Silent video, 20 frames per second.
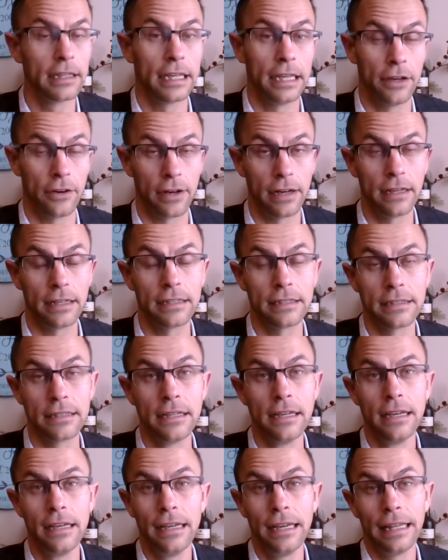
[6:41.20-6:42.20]
curious,
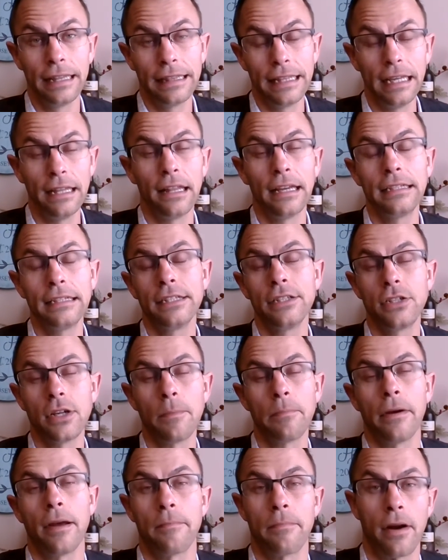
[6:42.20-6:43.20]
they like to
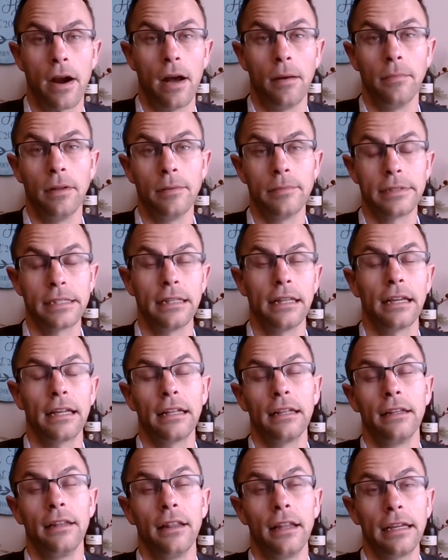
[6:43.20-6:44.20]
jump on problems and
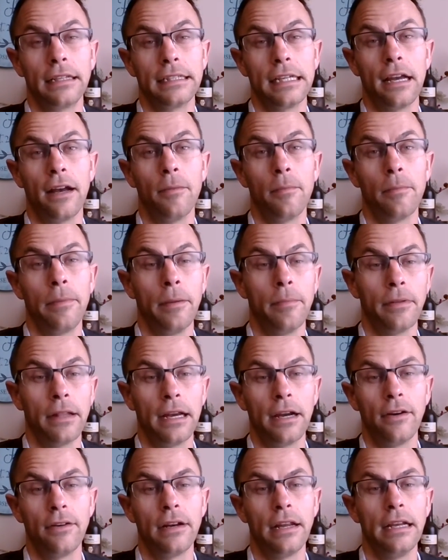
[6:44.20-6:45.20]
like to help people
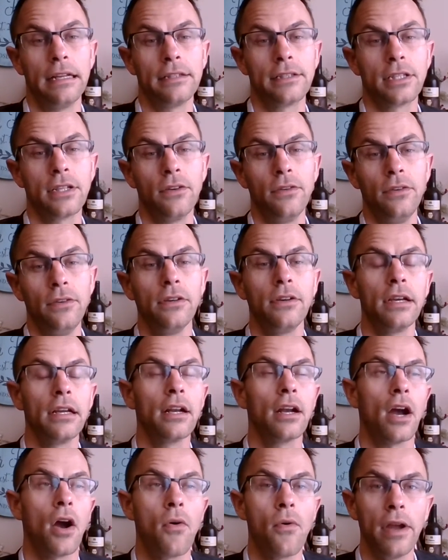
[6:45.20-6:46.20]
out. And so you can
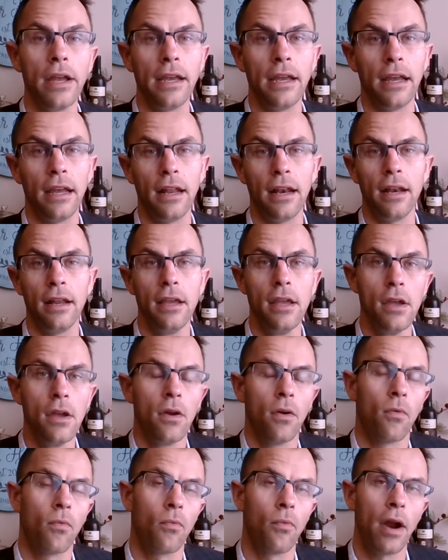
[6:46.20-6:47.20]
go in
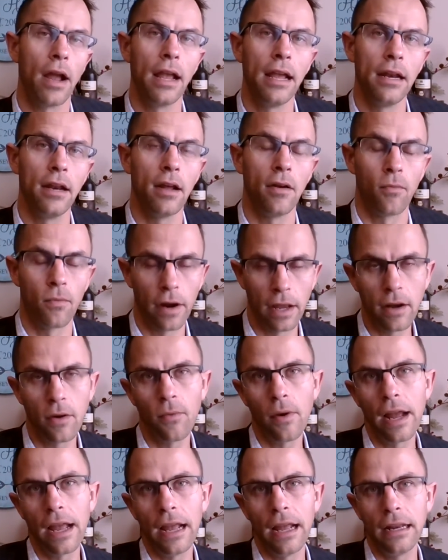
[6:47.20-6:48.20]
right
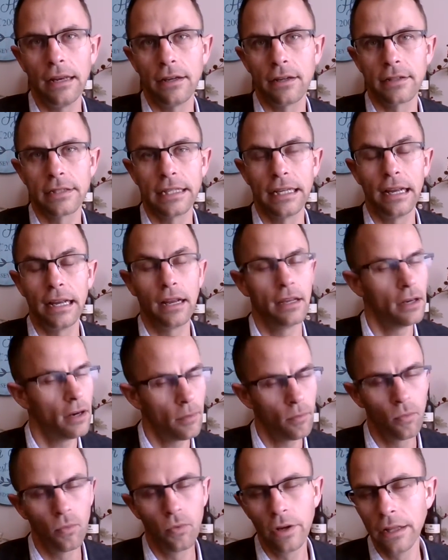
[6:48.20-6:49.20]
away and you're saying, you know,
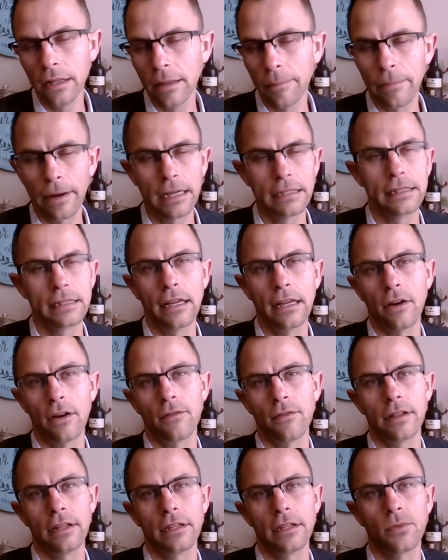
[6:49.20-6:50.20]
I'm really puzzling
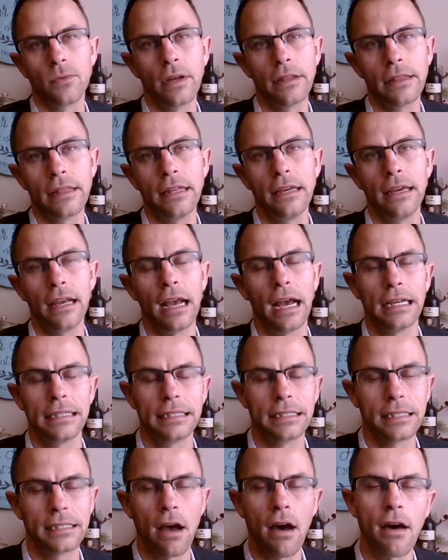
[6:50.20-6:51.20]
over this one thing. I
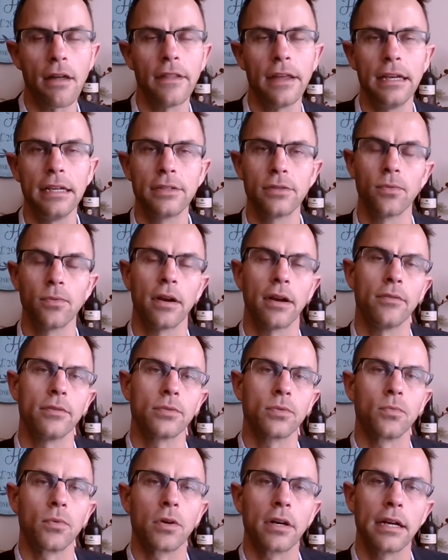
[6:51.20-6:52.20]
saw this when I
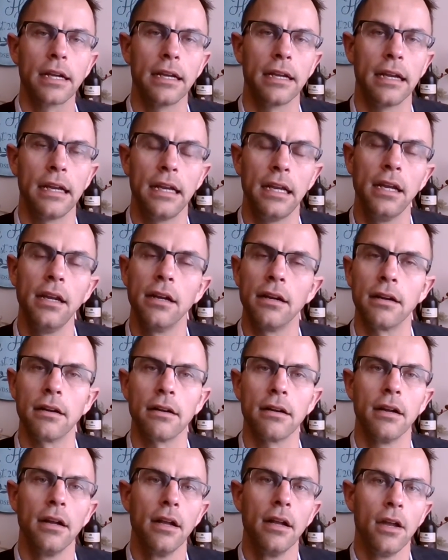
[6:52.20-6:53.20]
was working
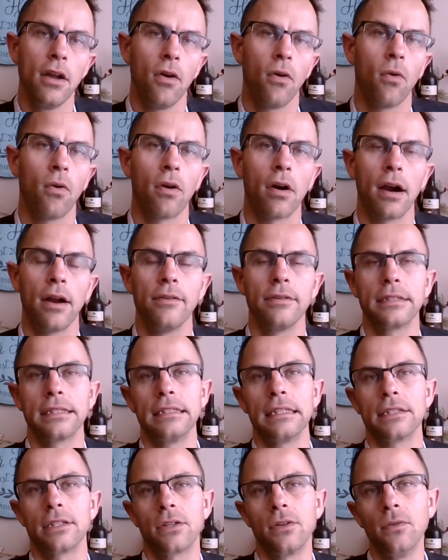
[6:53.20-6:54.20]
here, or I was
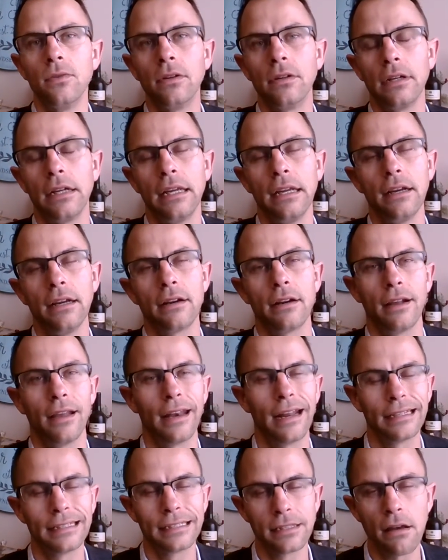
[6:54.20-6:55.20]
in school here,
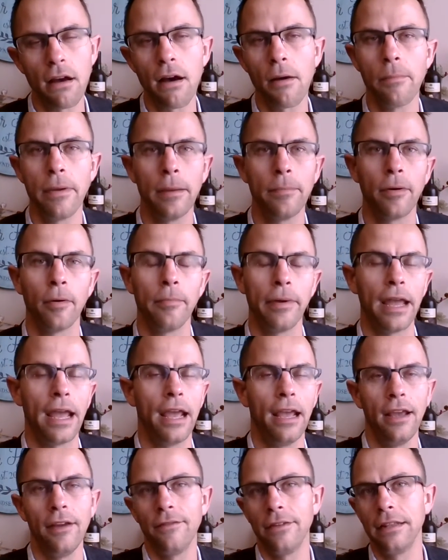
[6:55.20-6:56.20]
and I saw people
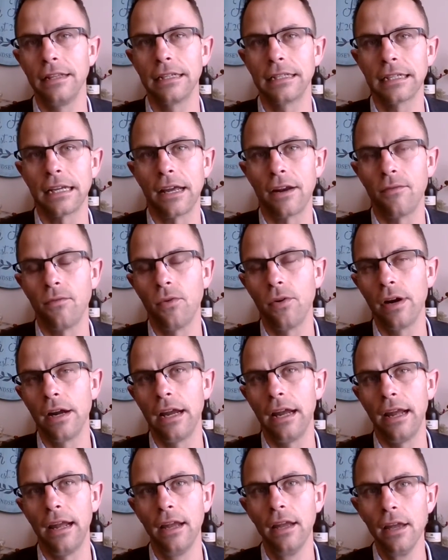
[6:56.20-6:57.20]
behave in this kind of
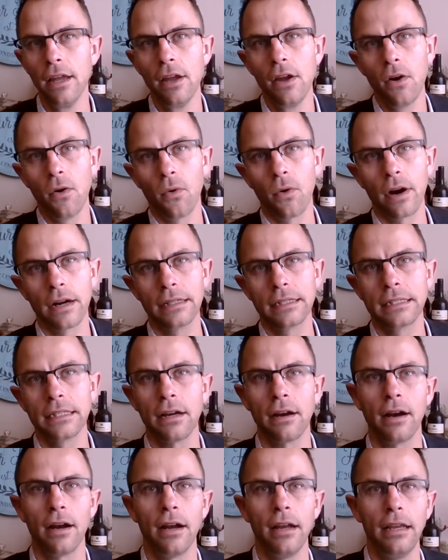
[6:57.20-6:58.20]
way, or I
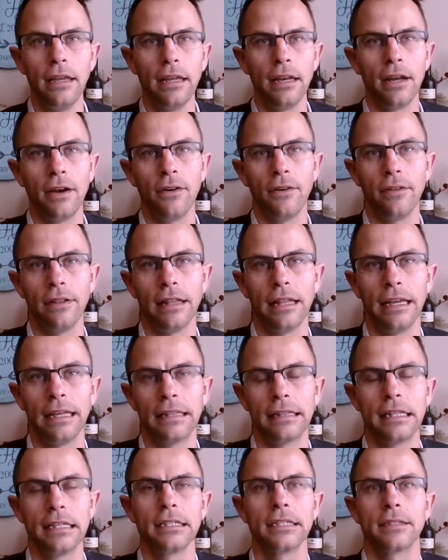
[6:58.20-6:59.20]
saw, you know,
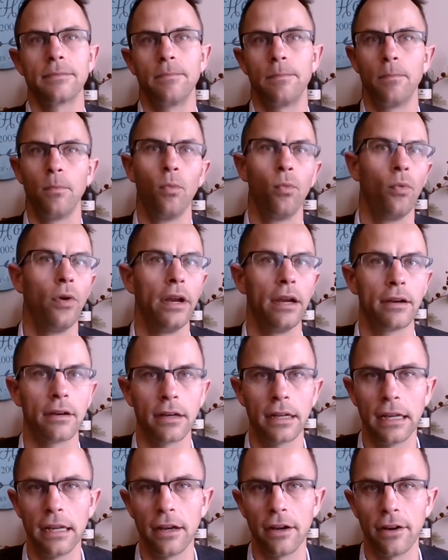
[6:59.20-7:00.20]
like this
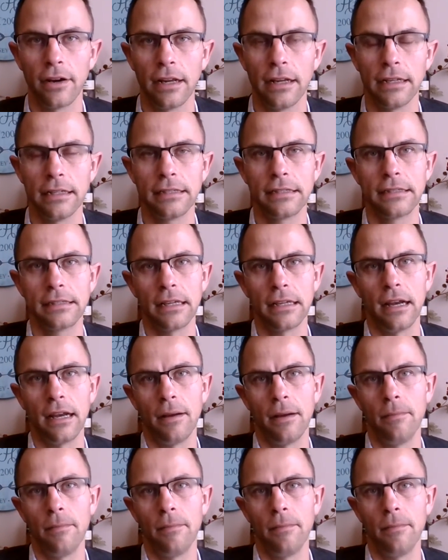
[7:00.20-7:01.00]
weird, curious